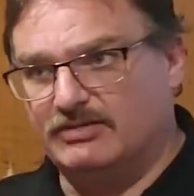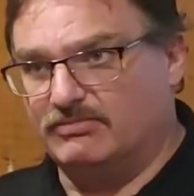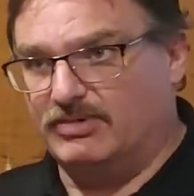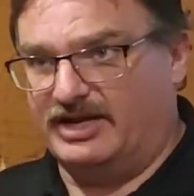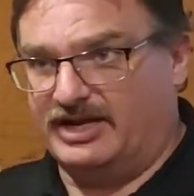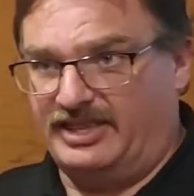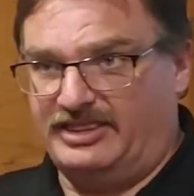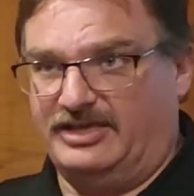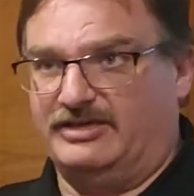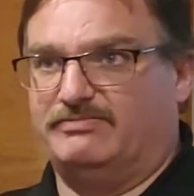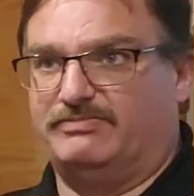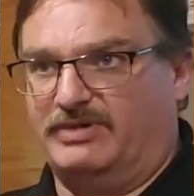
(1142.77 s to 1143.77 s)
But I think
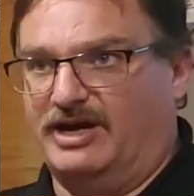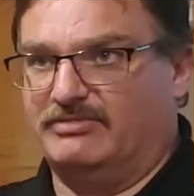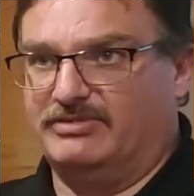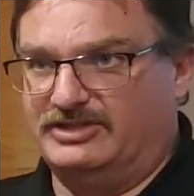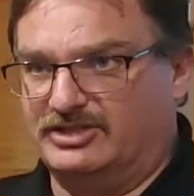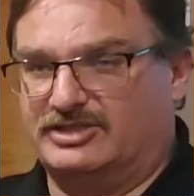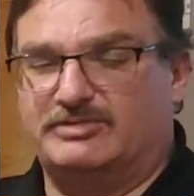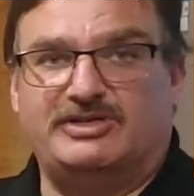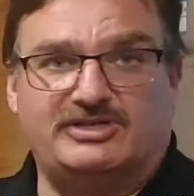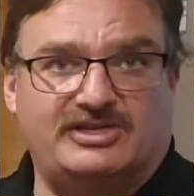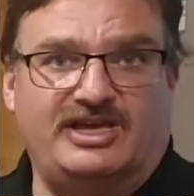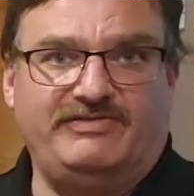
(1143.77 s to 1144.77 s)
probably just to be
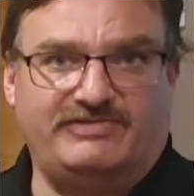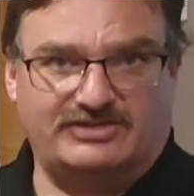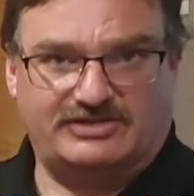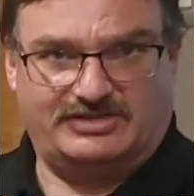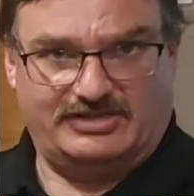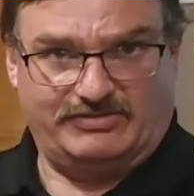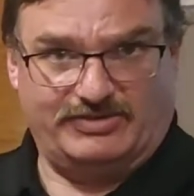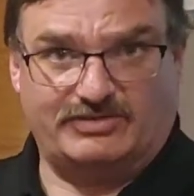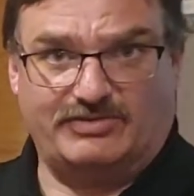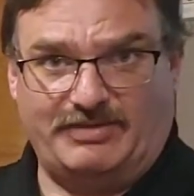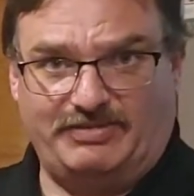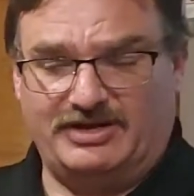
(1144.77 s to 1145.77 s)
safe with
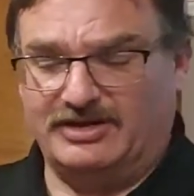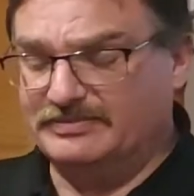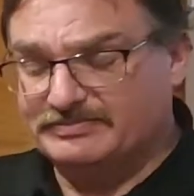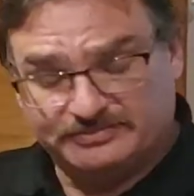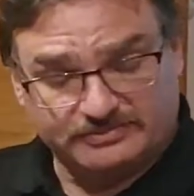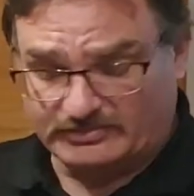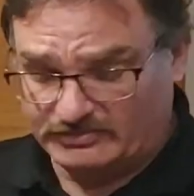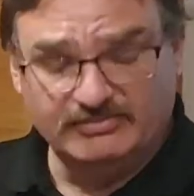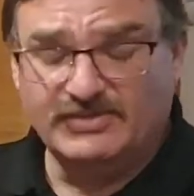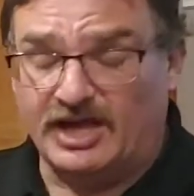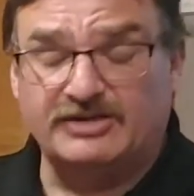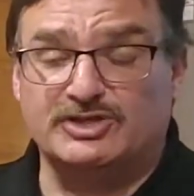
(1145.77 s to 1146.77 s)
up here,
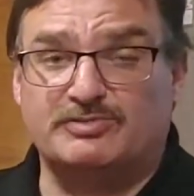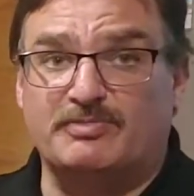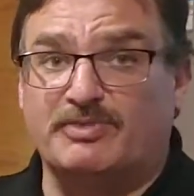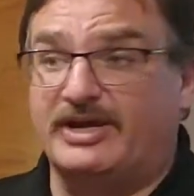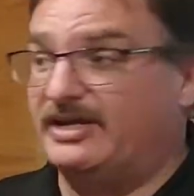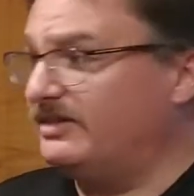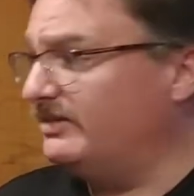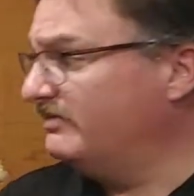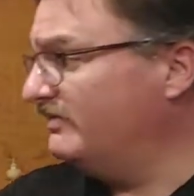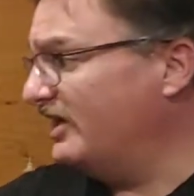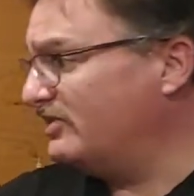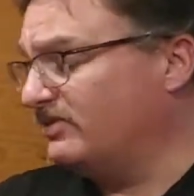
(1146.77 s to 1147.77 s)
I'll just be bringing,
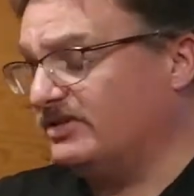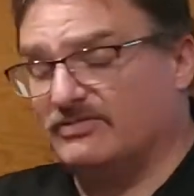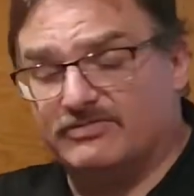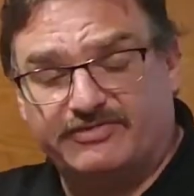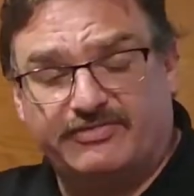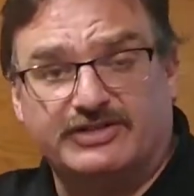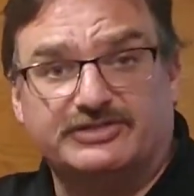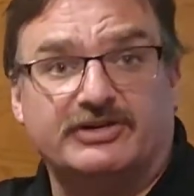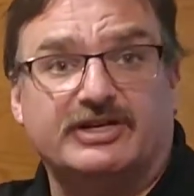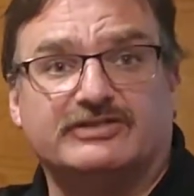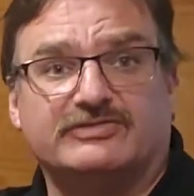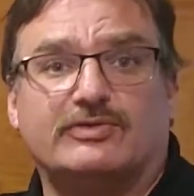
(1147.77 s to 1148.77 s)
that's what the
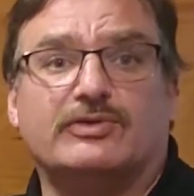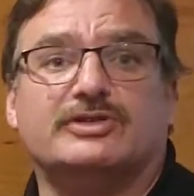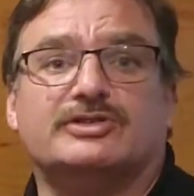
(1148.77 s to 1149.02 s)
refrigerator's for,